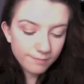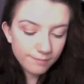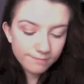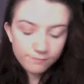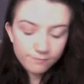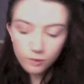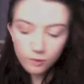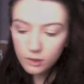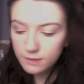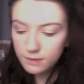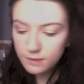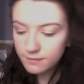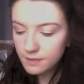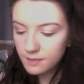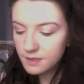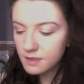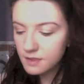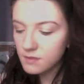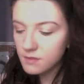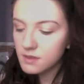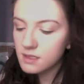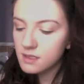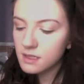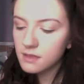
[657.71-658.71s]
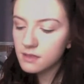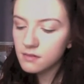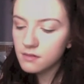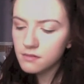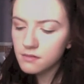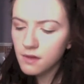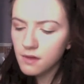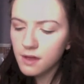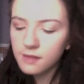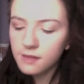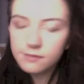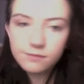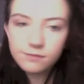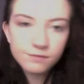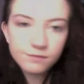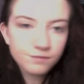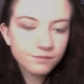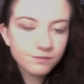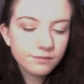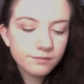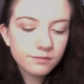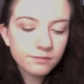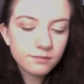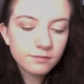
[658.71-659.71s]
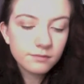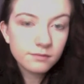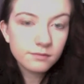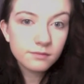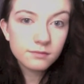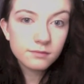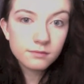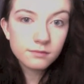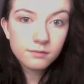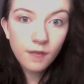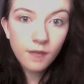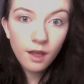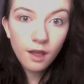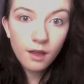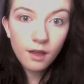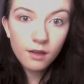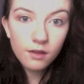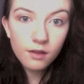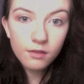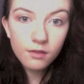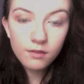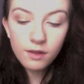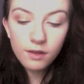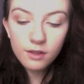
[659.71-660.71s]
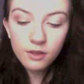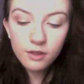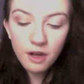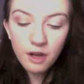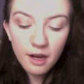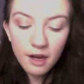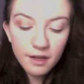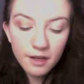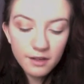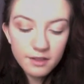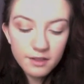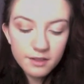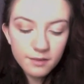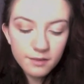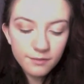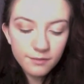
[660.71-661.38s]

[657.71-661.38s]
or as I would say, define your eyes.